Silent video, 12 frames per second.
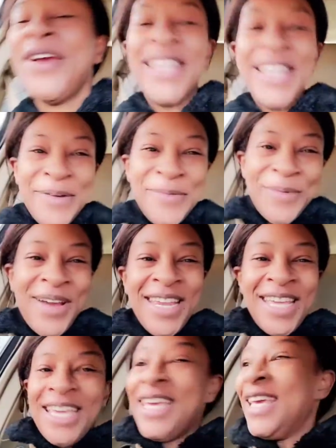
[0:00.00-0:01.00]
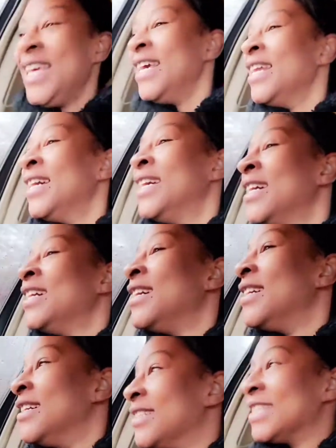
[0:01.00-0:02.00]
Good morning.
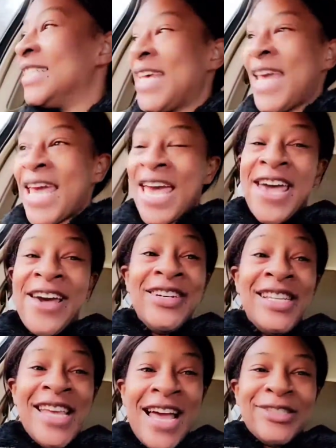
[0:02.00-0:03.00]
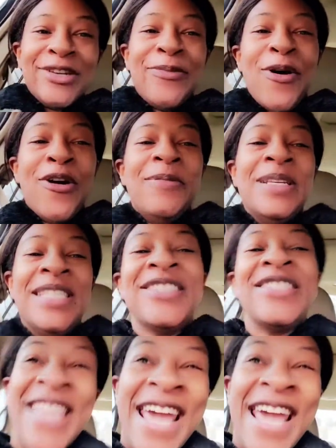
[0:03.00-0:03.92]
Today I have a doctor appointment, so stay